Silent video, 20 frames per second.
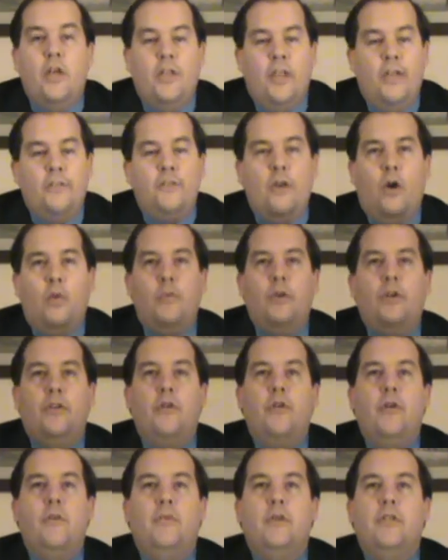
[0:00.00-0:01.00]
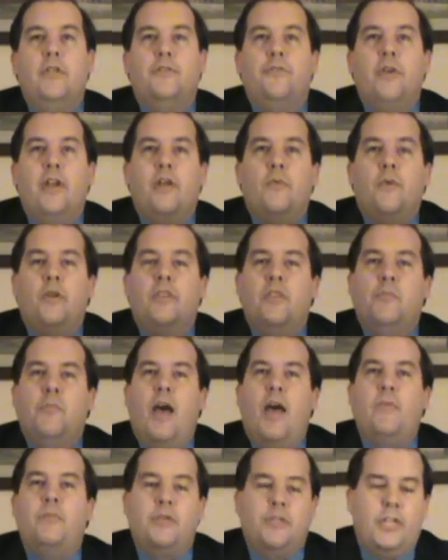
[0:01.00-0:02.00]
That's all we're doing. We're just reading what the
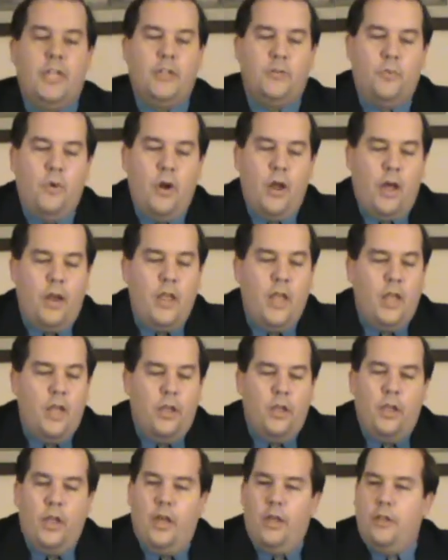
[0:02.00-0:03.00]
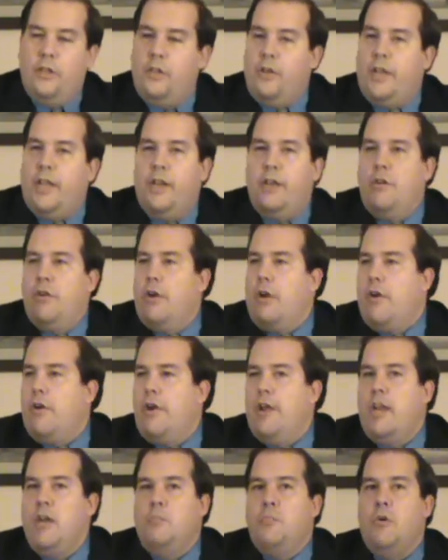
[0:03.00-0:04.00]
Bible says. We're not uh, looking to a
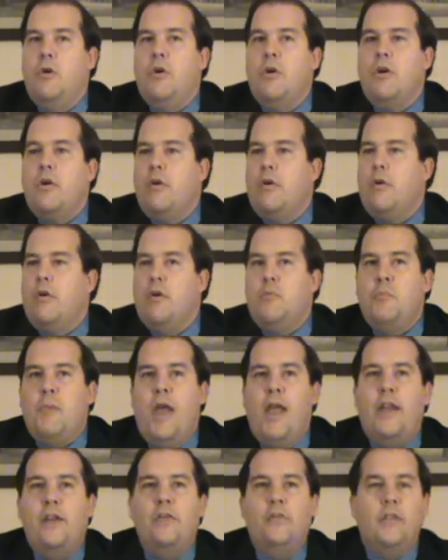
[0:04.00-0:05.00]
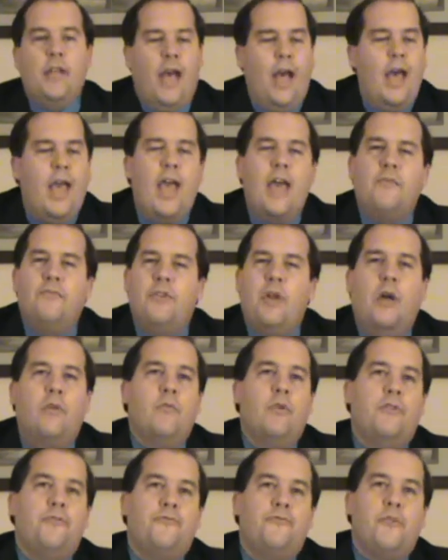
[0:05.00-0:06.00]
creed book or to a manual. I have
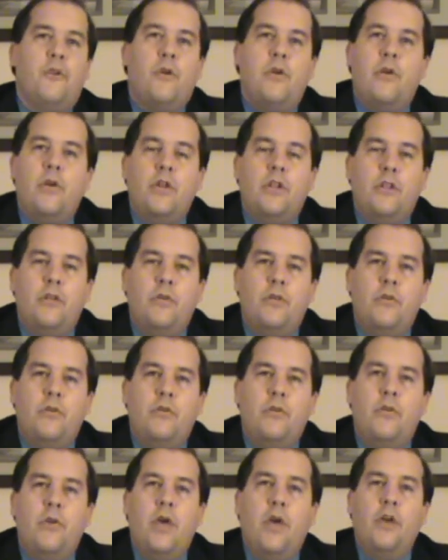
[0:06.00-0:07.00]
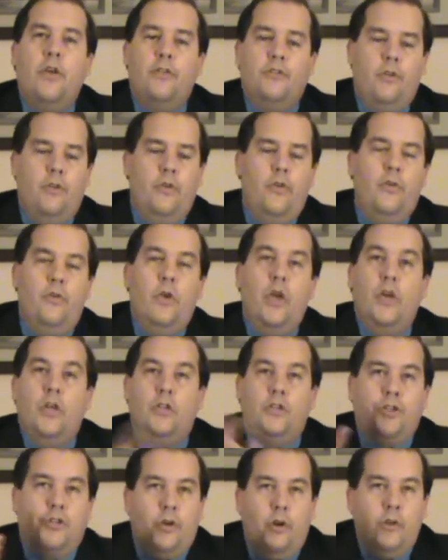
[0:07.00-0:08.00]
not referred you to
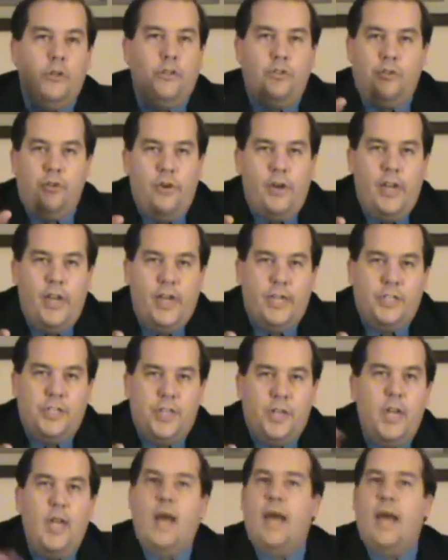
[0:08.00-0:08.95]
church tradition.